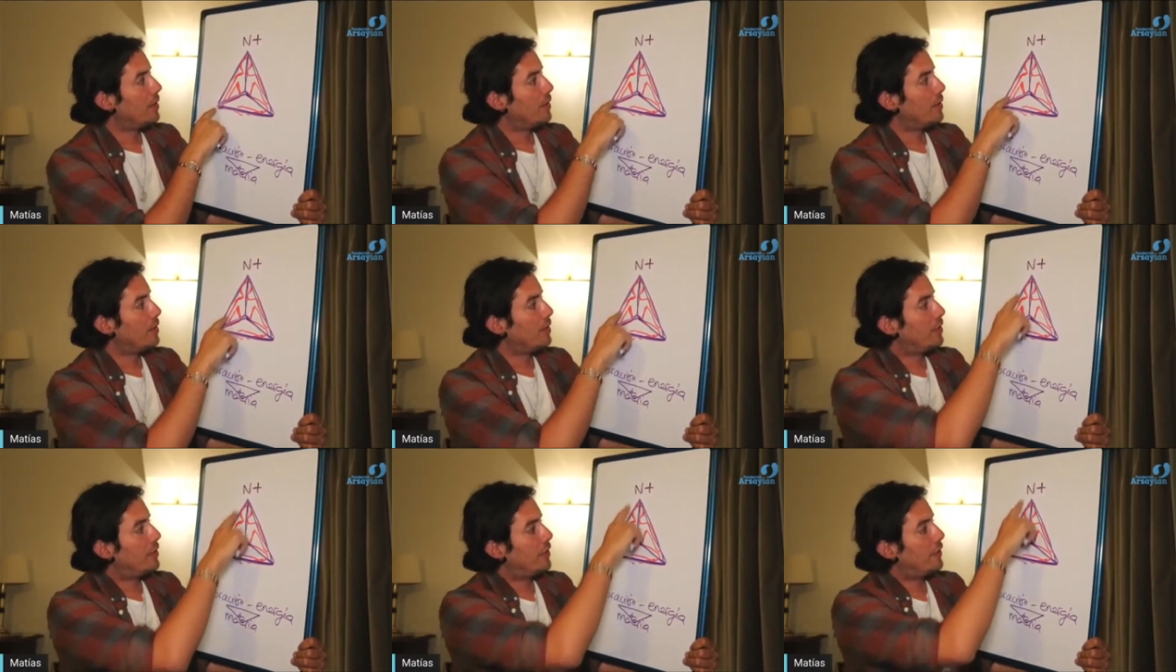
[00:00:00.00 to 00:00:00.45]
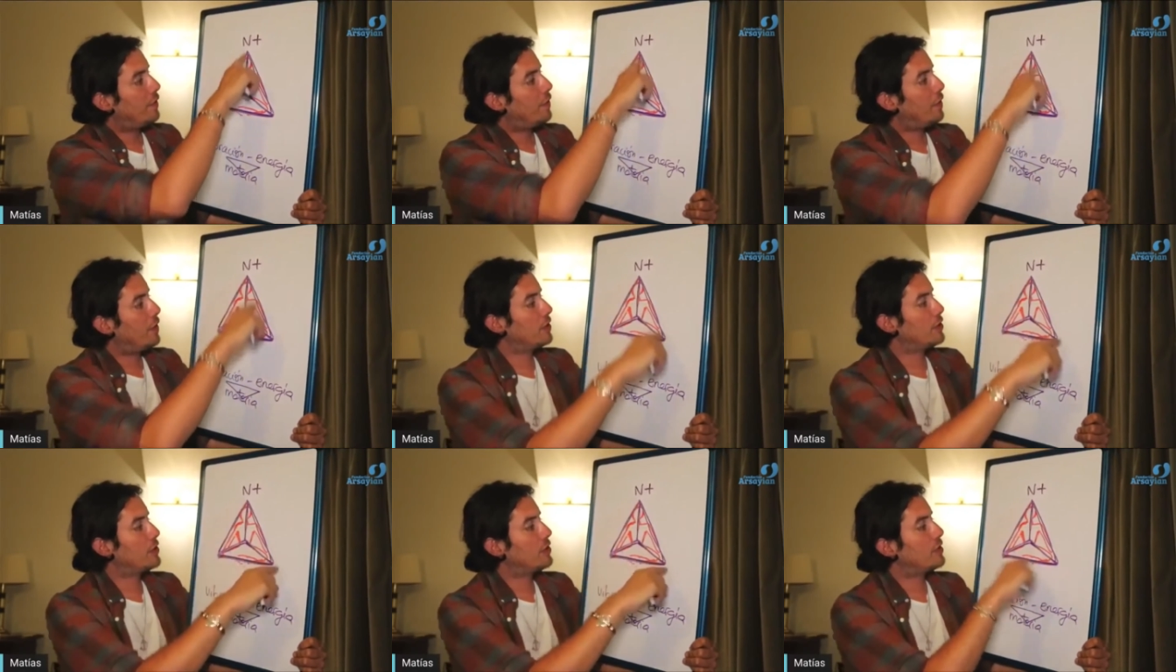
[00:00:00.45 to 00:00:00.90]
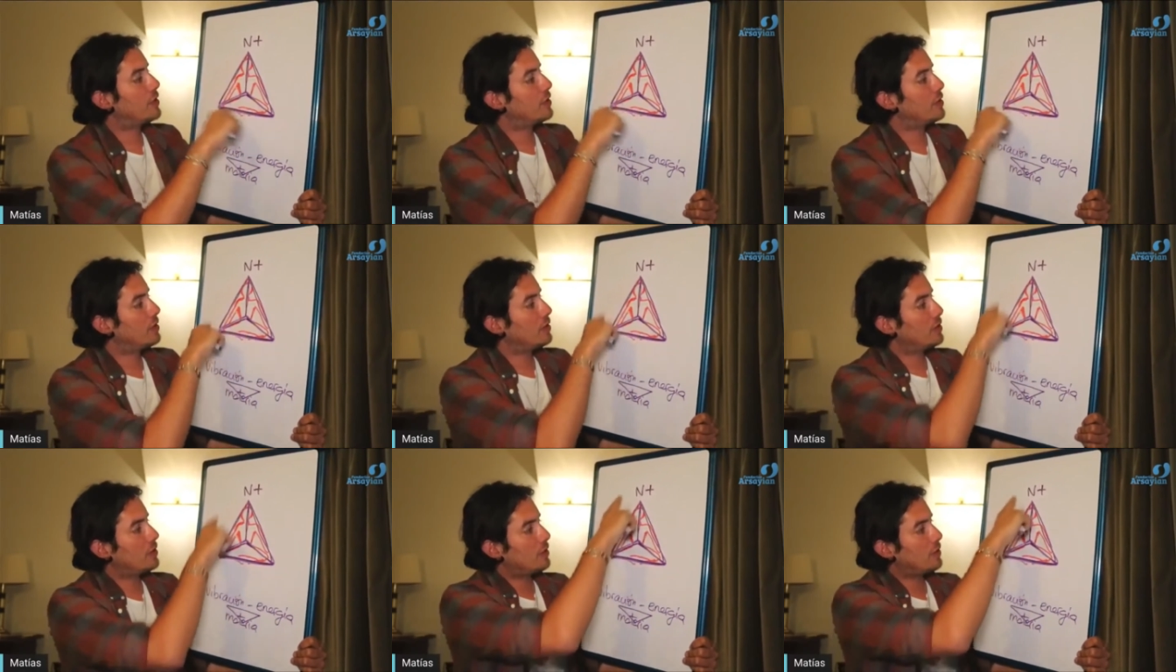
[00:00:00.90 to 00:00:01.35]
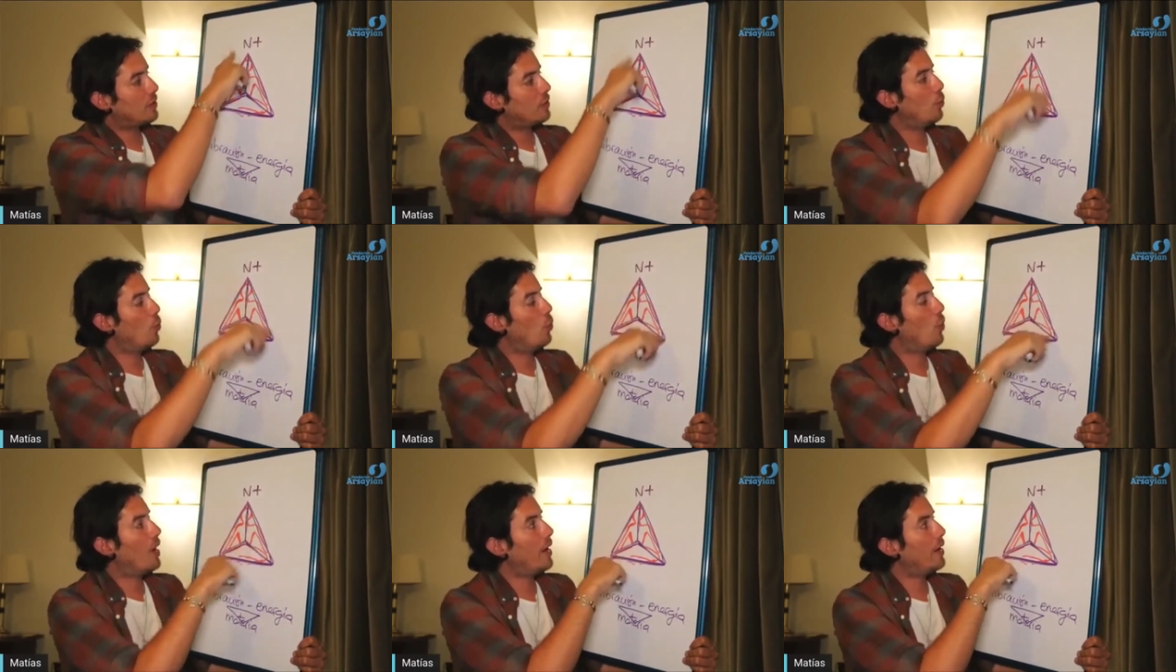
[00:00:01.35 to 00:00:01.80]
the first
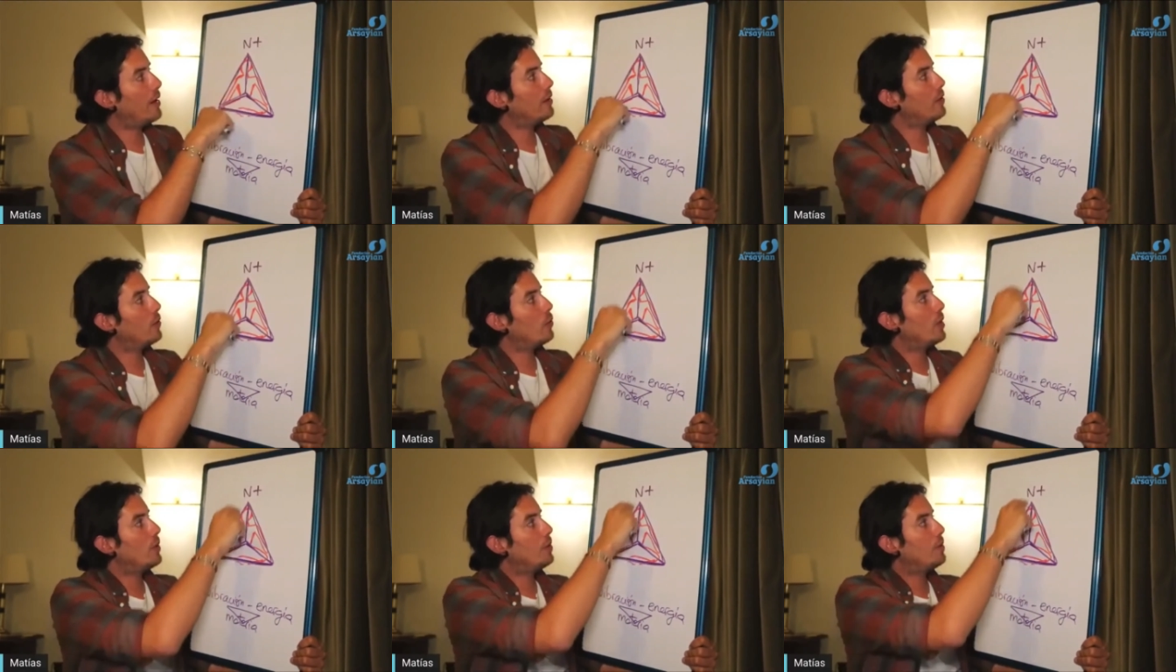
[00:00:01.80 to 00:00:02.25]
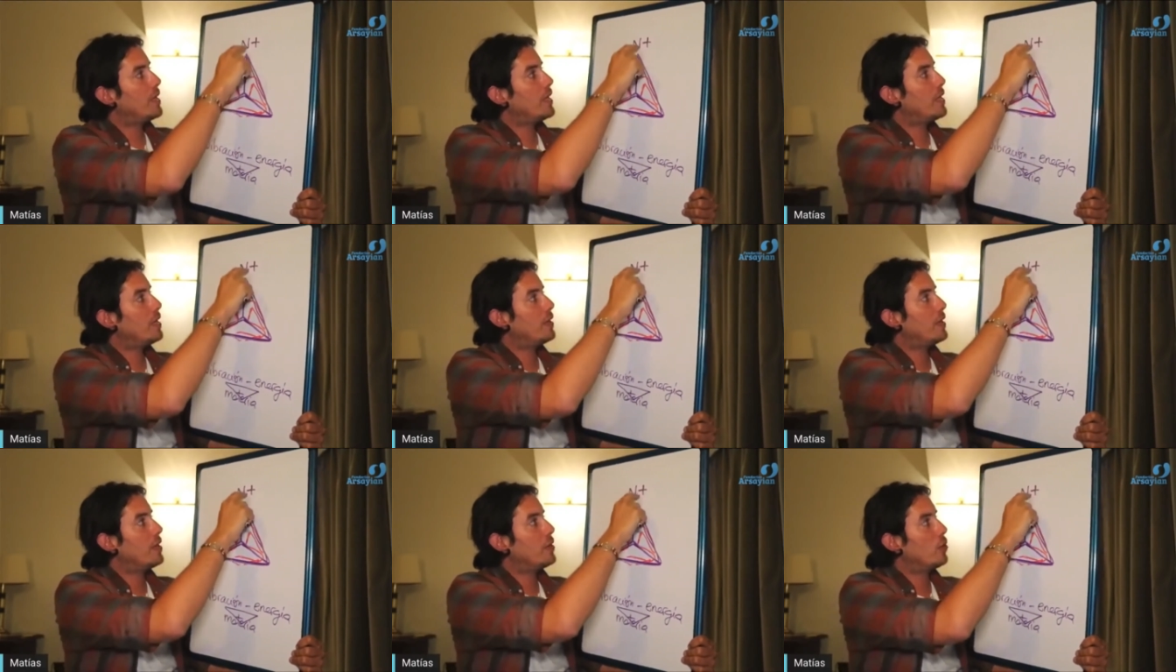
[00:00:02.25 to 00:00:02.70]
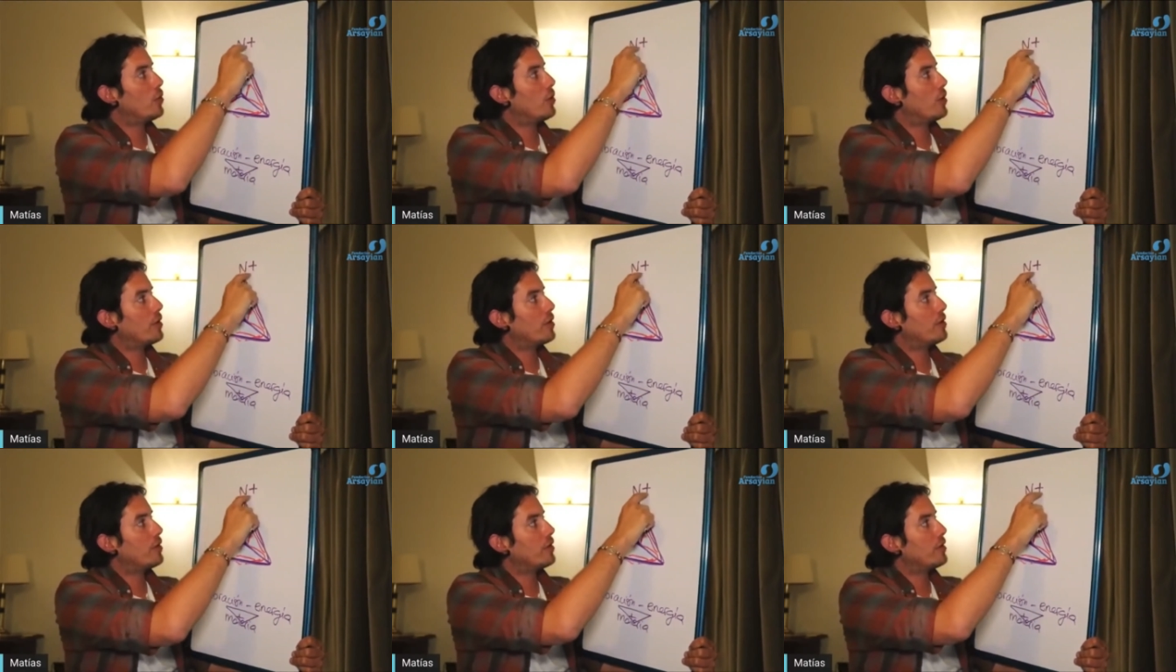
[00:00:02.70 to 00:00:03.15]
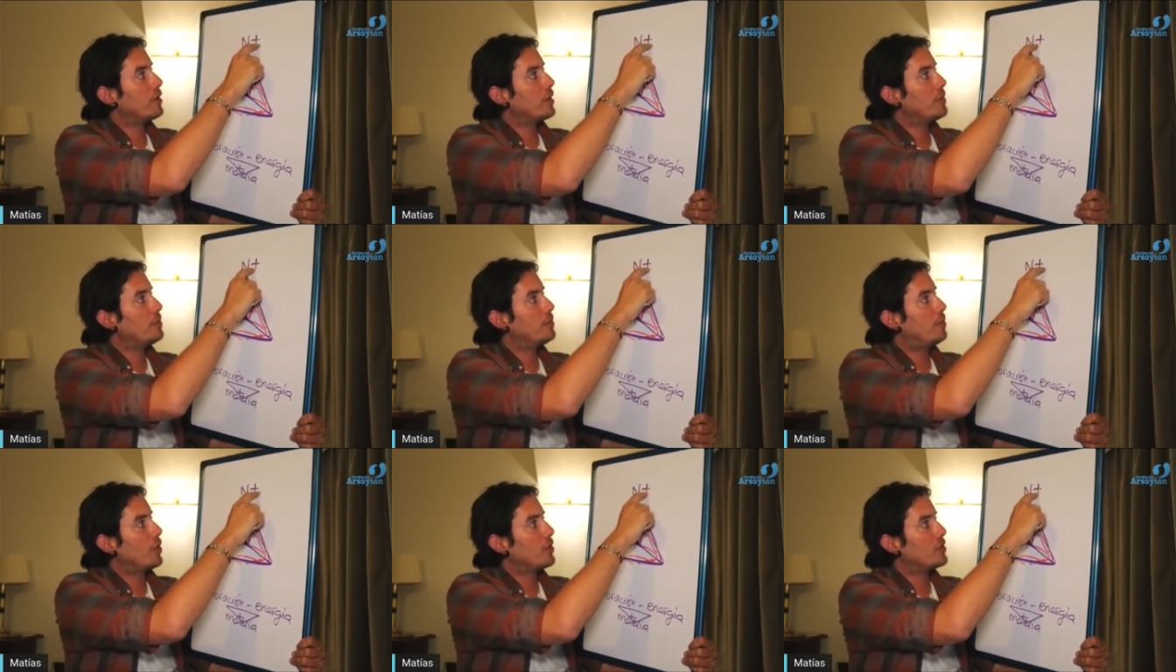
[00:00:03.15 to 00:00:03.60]
one will be the north
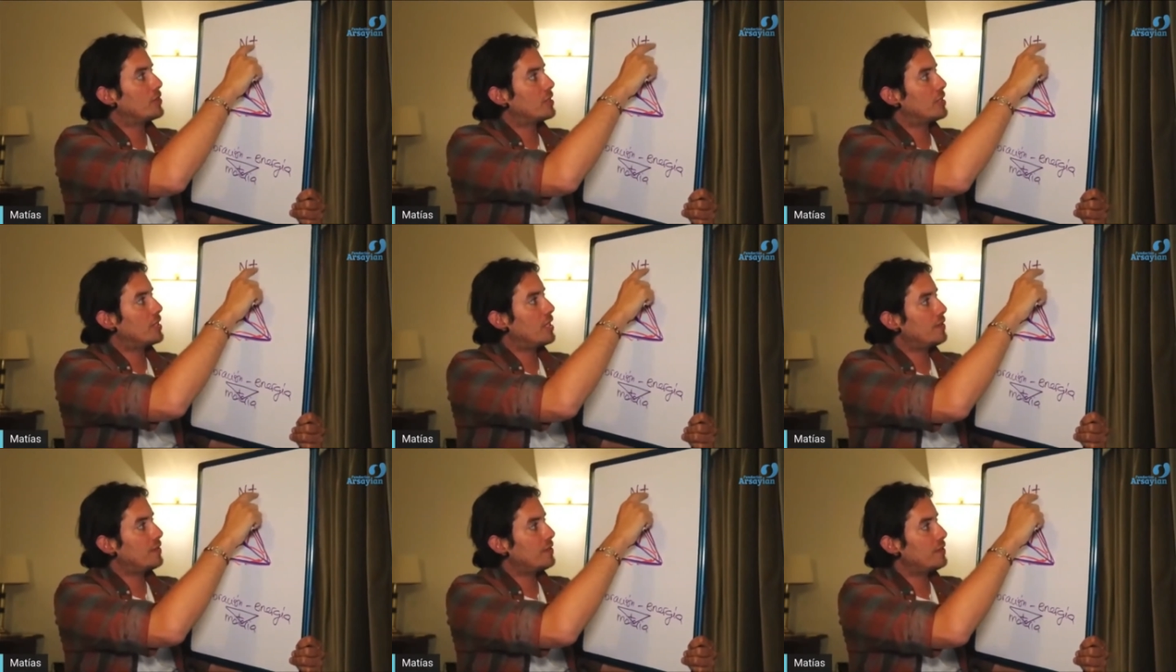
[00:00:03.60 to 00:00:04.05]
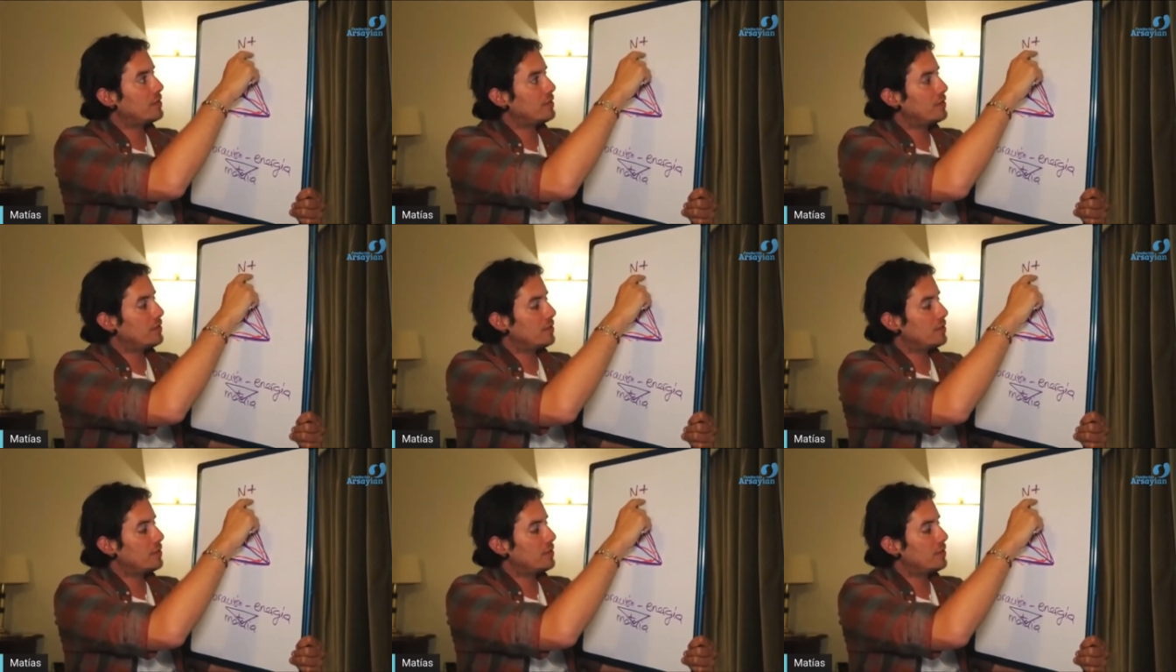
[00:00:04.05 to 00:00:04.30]
in positive,